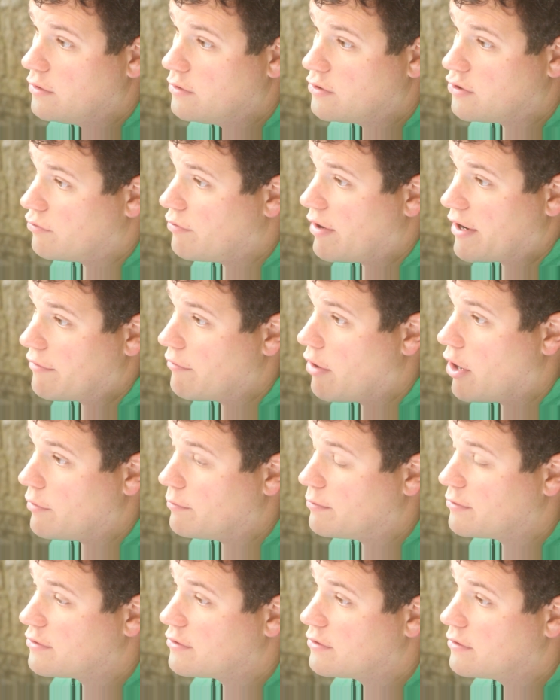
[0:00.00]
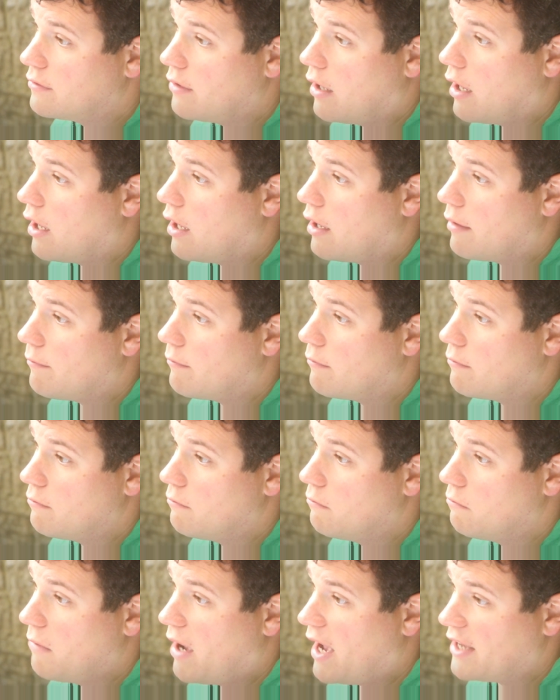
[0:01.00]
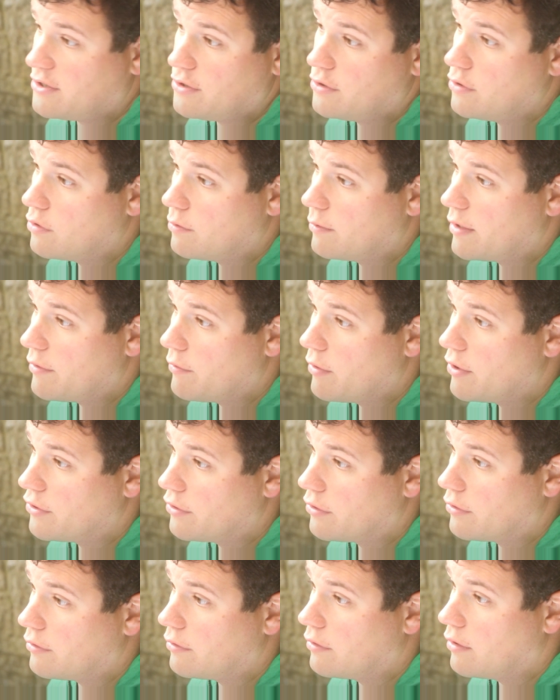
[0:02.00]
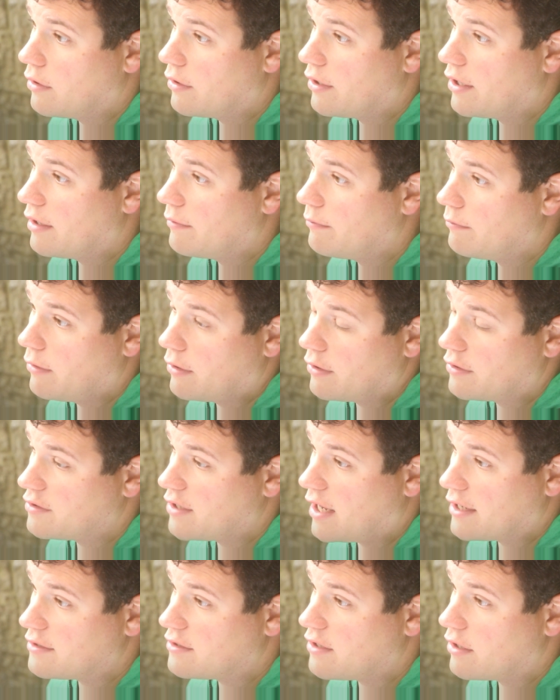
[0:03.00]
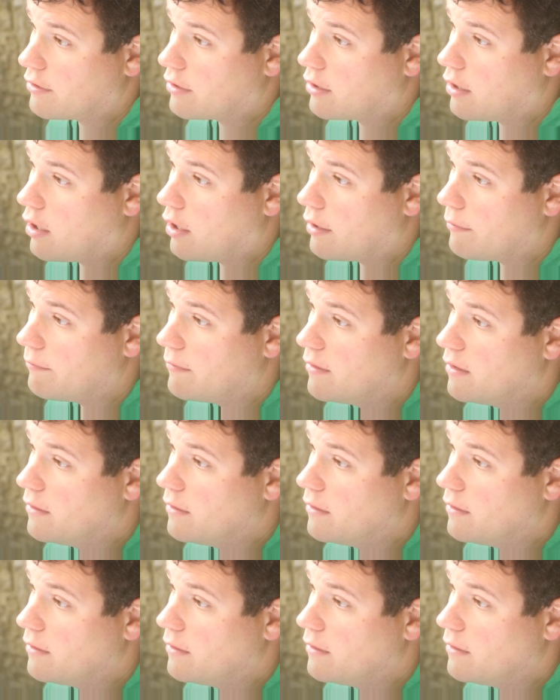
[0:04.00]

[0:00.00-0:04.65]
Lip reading: rig ropes as you normally would on a sandstone climb.